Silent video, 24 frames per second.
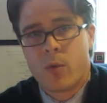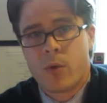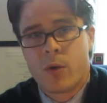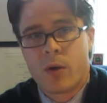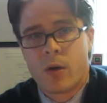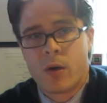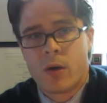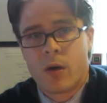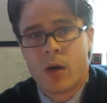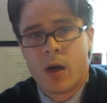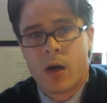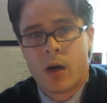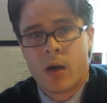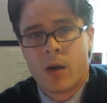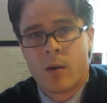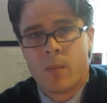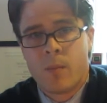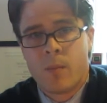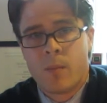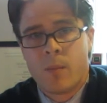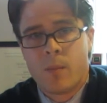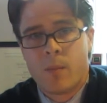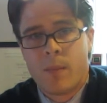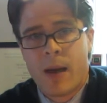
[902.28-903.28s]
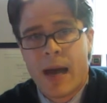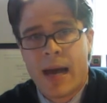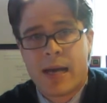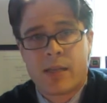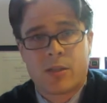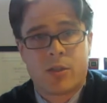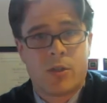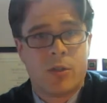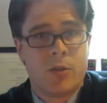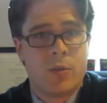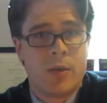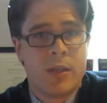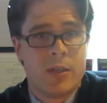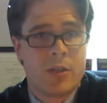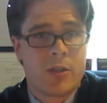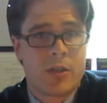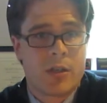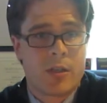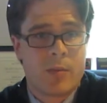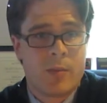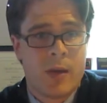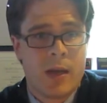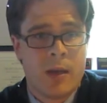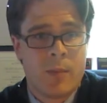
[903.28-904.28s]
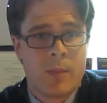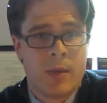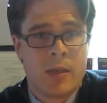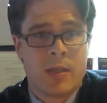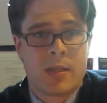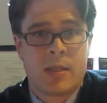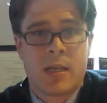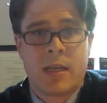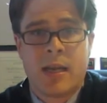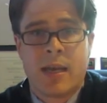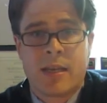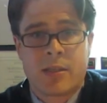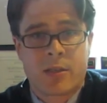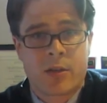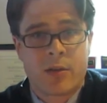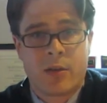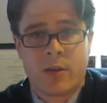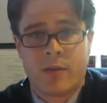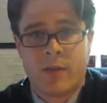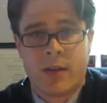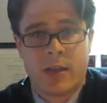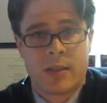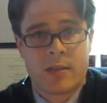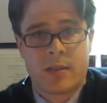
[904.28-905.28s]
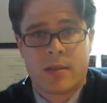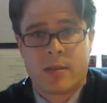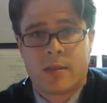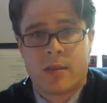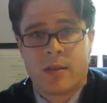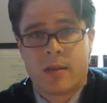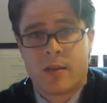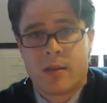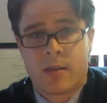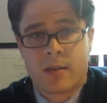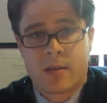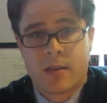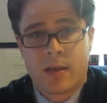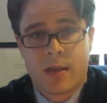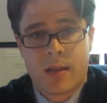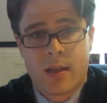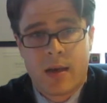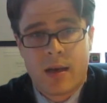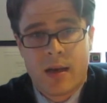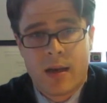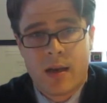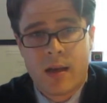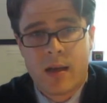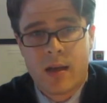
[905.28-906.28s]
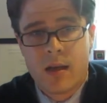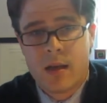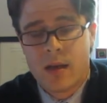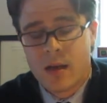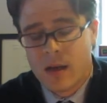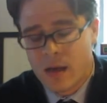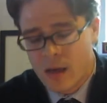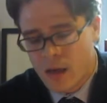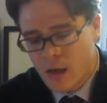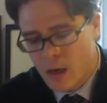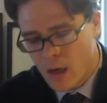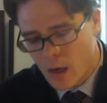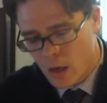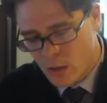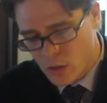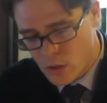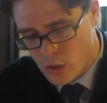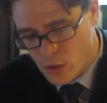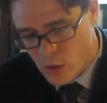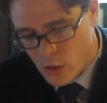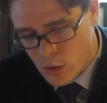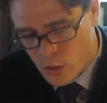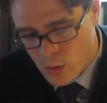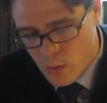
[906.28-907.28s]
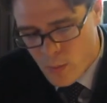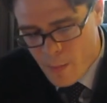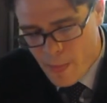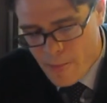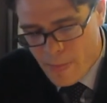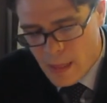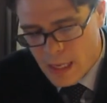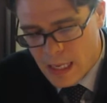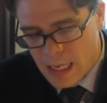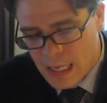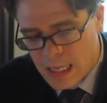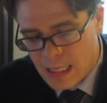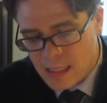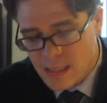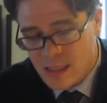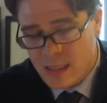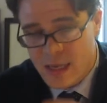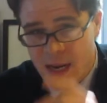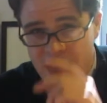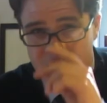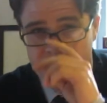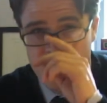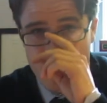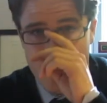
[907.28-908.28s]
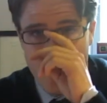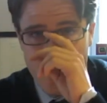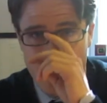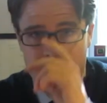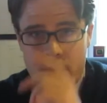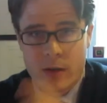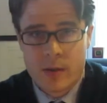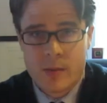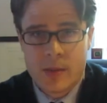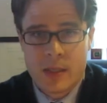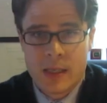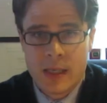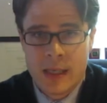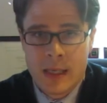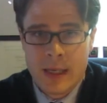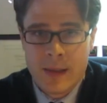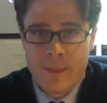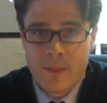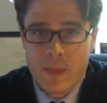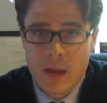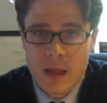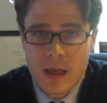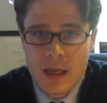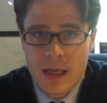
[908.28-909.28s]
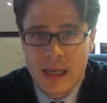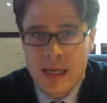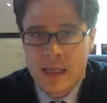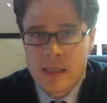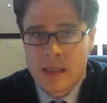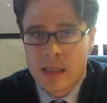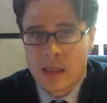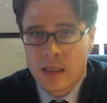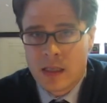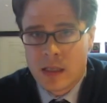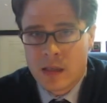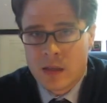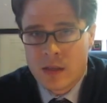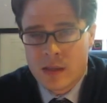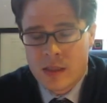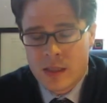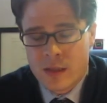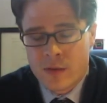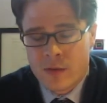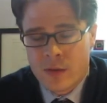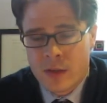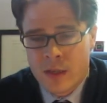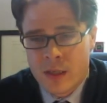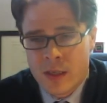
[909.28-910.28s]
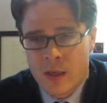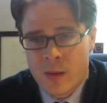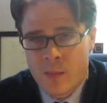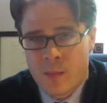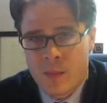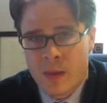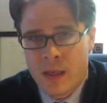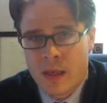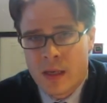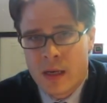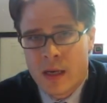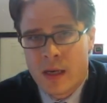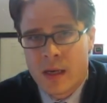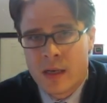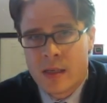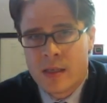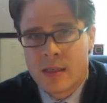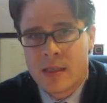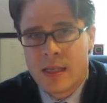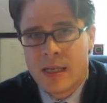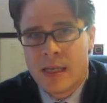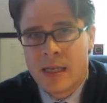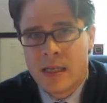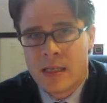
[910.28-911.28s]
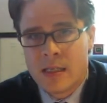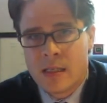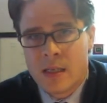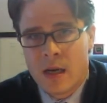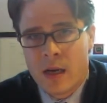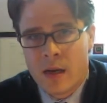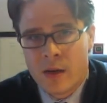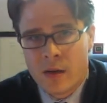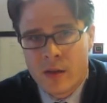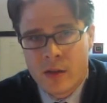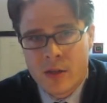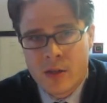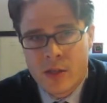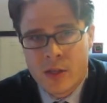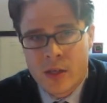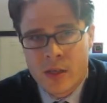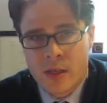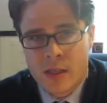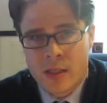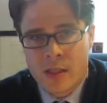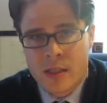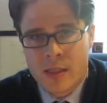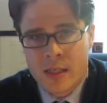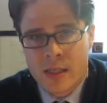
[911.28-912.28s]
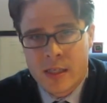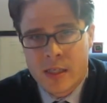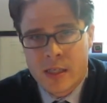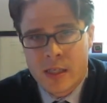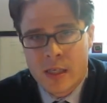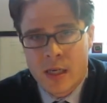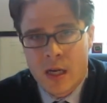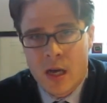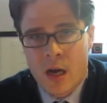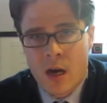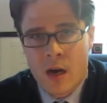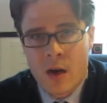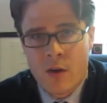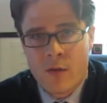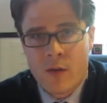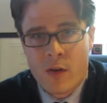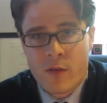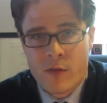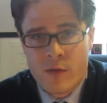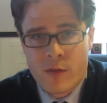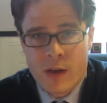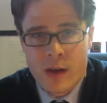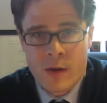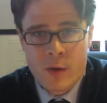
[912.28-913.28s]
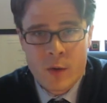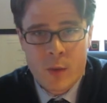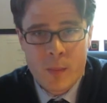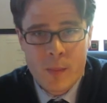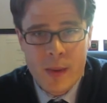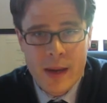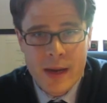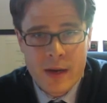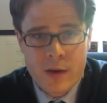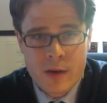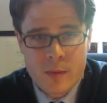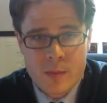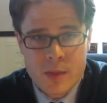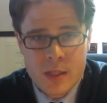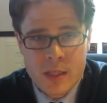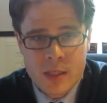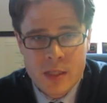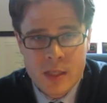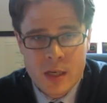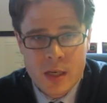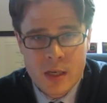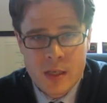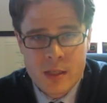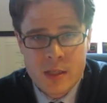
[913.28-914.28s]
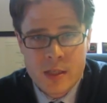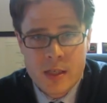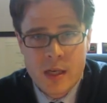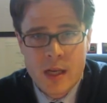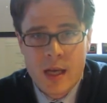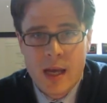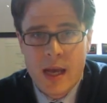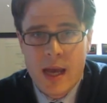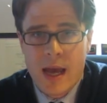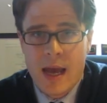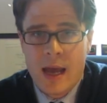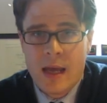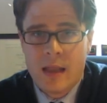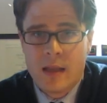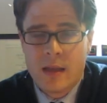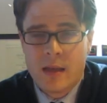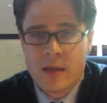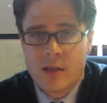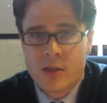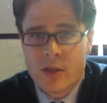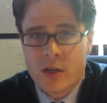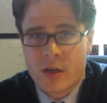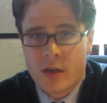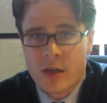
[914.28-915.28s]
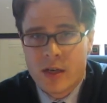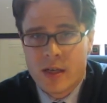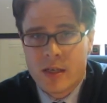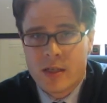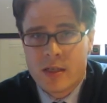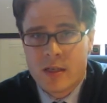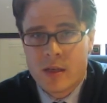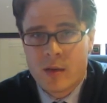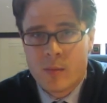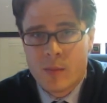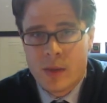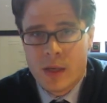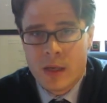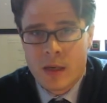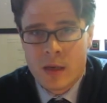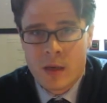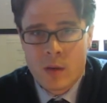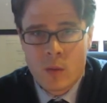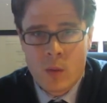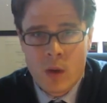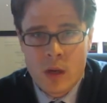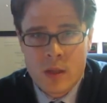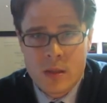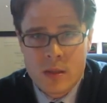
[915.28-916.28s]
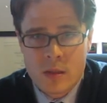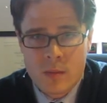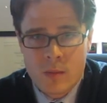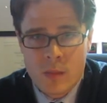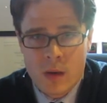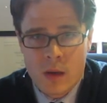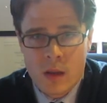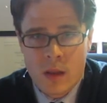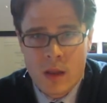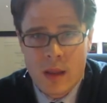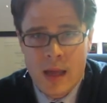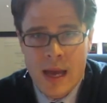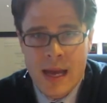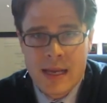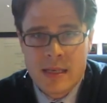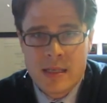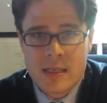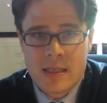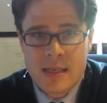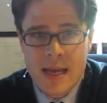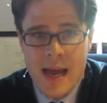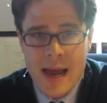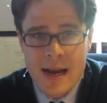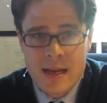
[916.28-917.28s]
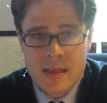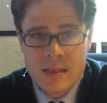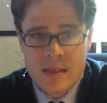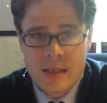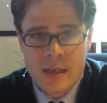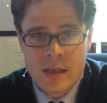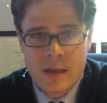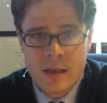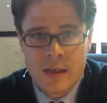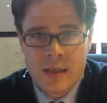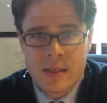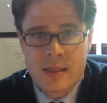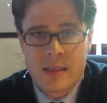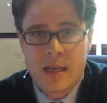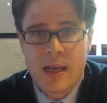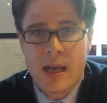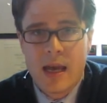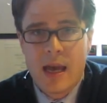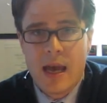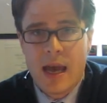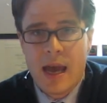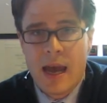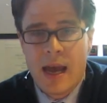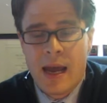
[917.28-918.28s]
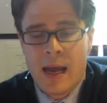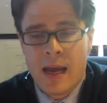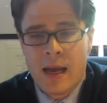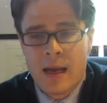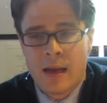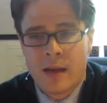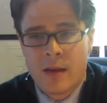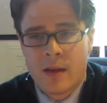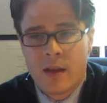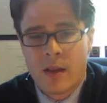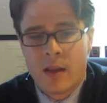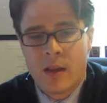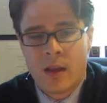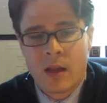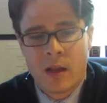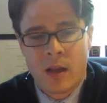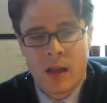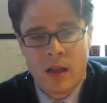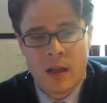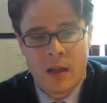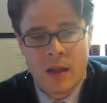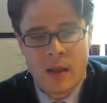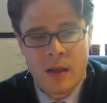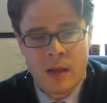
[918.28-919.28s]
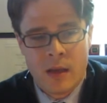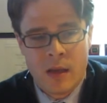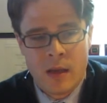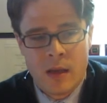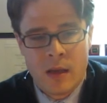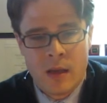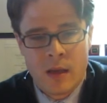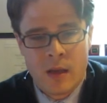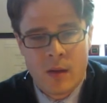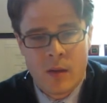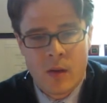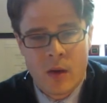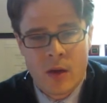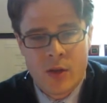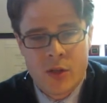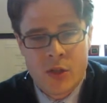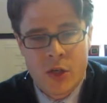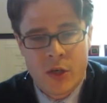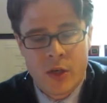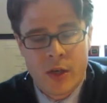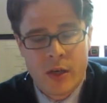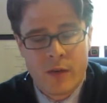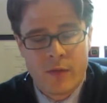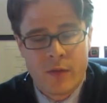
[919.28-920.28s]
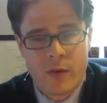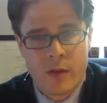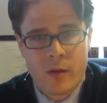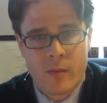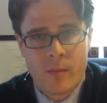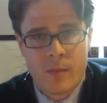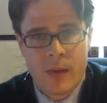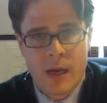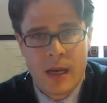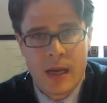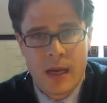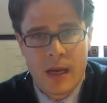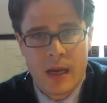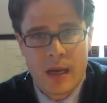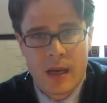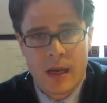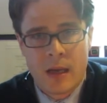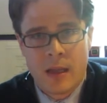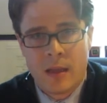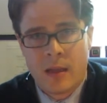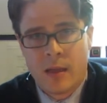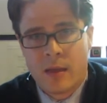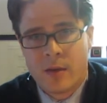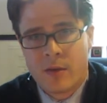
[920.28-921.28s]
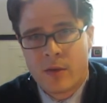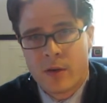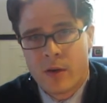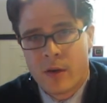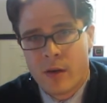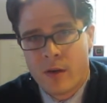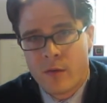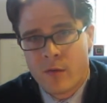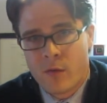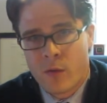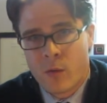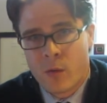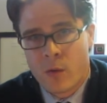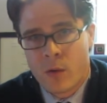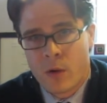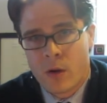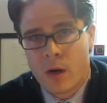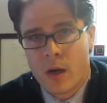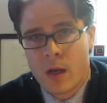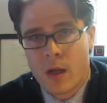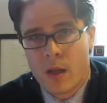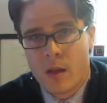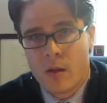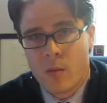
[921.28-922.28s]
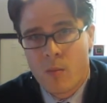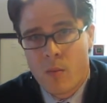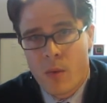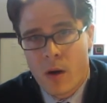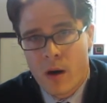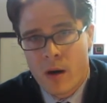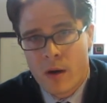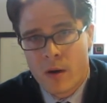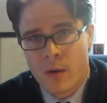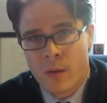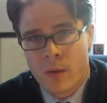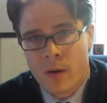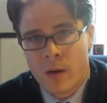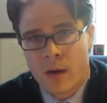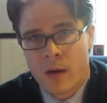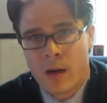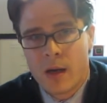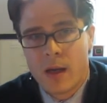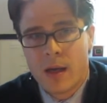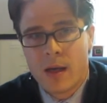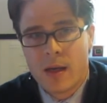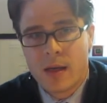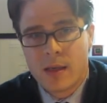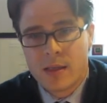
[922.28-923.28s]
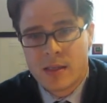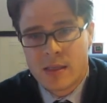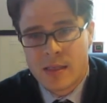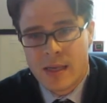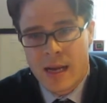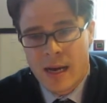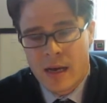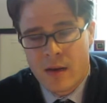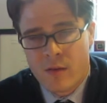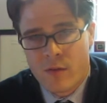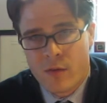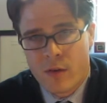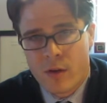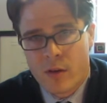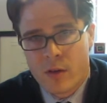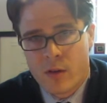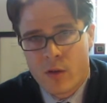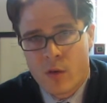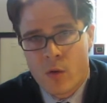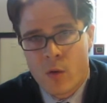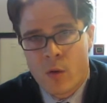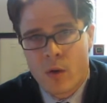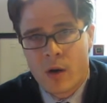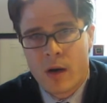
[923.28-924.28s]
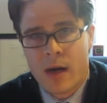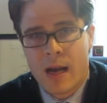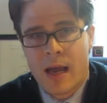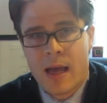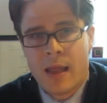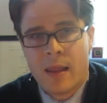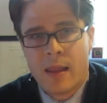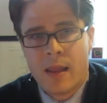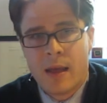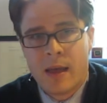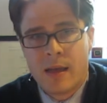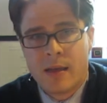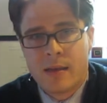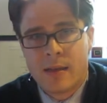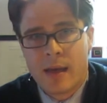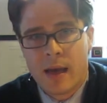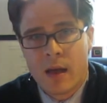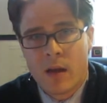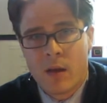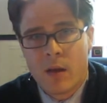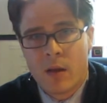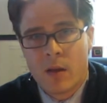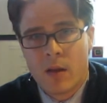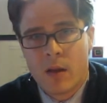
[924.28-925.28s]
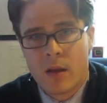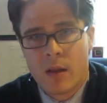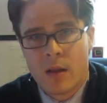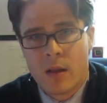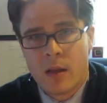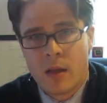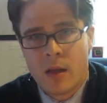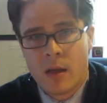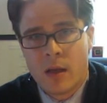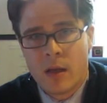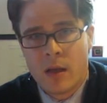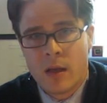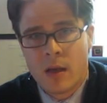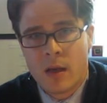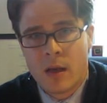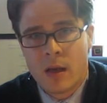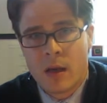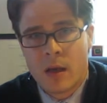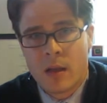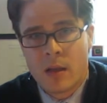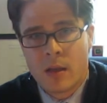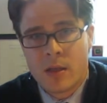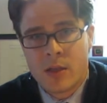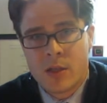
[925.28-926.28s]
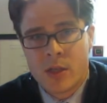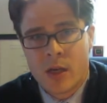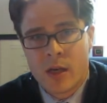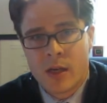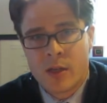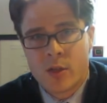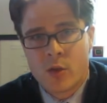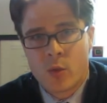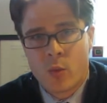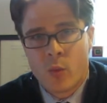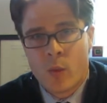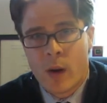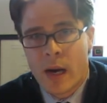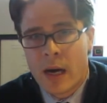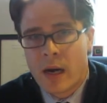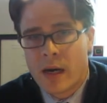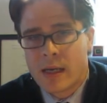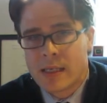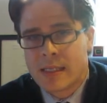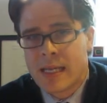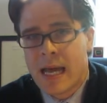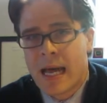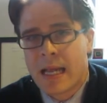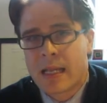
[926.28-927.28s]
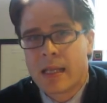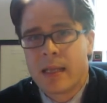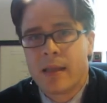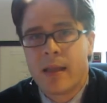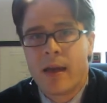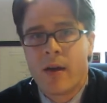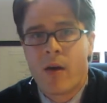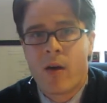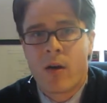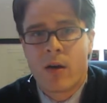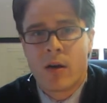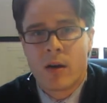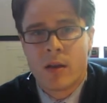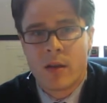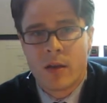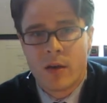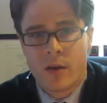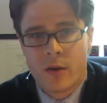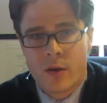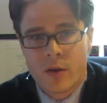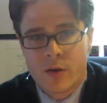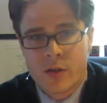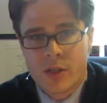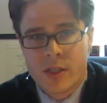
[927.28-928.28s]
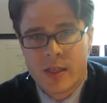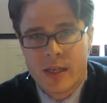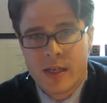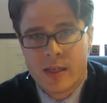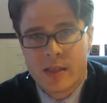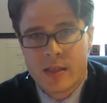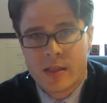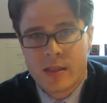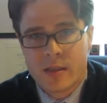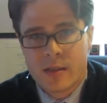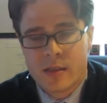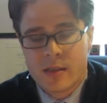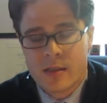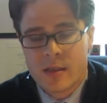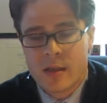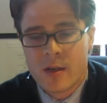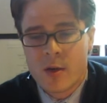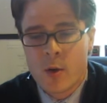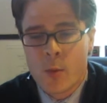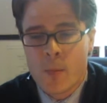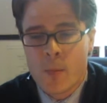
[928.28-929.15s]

more past due interest payments and escrow advances and things like that. So inside of bankruptcy, it's a little different because it is under the jurisdiction of a federal bankruptcy judge. And the attorneys appear once a month at status hearings, and the attorney for the bank and the attorney for the borrower stand in front of the court and they tell the judge where exactly they are in the negotiations.